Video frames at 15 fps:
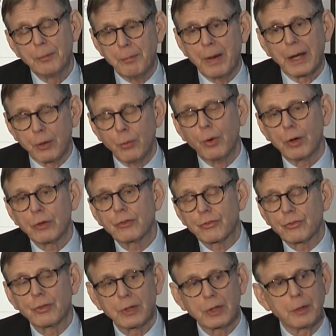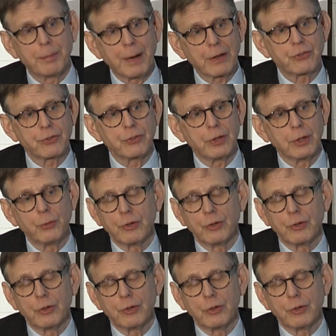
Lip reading: megawatts capacity,